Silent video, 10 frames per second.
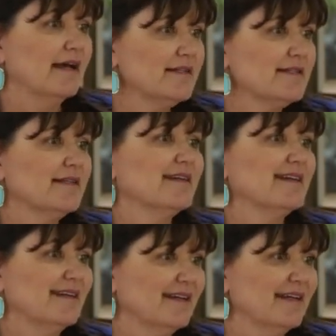yes.
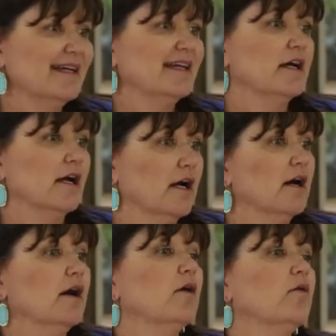you're cutting them,
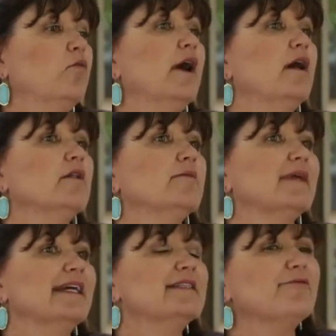really? I well, mean,
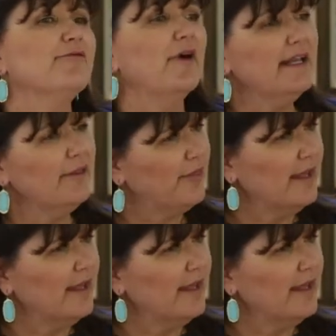it's a funny